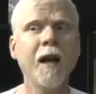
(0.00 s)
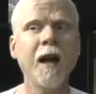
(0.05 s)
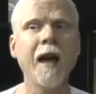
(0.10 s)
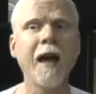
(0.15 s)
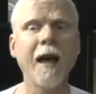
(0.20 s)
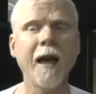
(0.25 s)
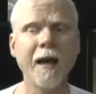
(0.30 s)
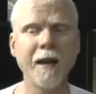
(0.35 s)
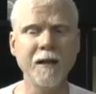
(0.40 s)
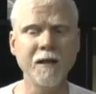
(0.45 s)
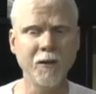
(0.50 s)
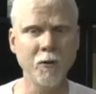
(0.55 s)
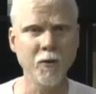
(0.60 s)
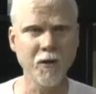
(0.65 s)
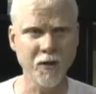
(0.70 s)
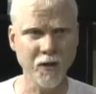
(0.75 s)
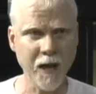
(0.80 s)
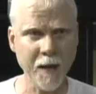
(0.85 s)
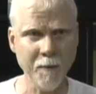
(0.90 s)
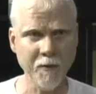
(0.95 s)
and do
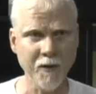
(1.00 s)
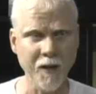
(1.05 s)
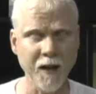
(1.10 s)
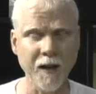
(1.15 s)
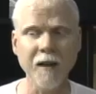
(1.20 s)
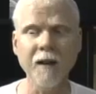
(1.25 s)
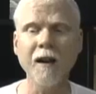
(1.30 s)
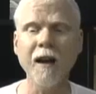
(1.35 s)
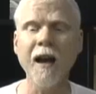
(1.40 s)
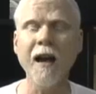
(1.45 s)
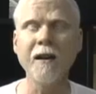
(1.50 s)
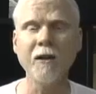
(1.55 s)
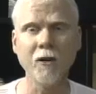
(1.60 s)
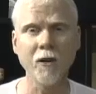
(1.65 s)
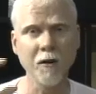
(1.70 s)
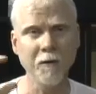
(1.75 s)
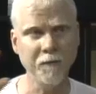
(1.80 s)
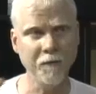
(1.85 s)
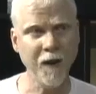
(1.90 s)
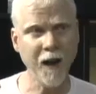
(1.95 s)
the same thing, and you're
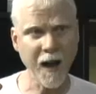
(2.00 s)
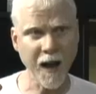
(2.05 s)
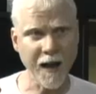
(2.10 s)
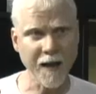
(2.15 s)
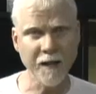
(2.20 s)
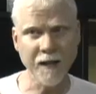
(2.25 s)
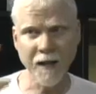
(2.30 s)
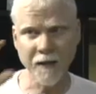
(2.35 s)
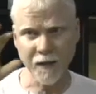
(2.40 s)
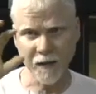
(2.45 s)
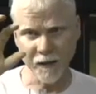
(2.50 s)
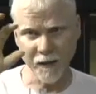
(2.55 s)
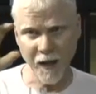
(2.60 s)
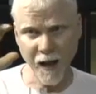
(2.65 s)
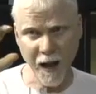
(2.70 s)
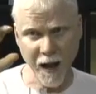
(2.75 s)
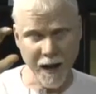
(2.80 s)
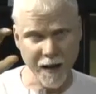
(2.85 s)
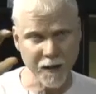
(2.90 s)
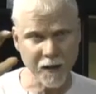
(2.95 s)
going to find that the
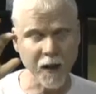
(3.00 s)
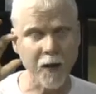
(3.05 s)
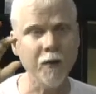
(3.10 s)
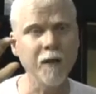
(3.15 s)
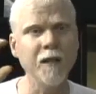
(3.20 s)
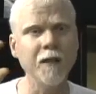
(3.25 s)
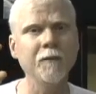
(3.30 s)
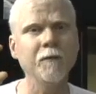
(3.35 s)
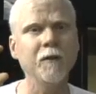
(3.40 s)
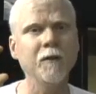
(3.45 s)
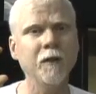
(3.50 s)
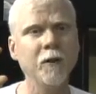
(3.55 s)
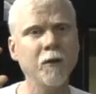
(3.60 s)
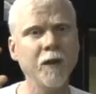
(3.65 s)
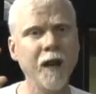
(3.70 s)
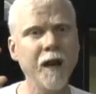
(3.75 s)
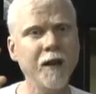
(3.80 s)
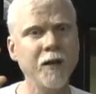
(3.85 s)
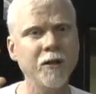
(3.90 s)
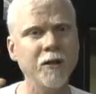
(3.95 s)
lines are in different
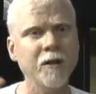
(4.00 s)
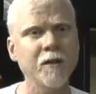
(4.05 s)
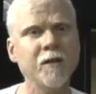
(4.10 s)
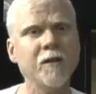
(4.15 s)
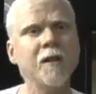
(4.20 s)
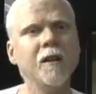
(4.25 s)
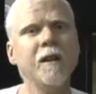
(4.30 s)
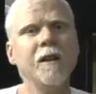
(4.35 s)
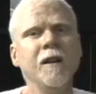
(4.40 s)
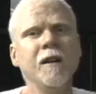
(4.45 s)
locations.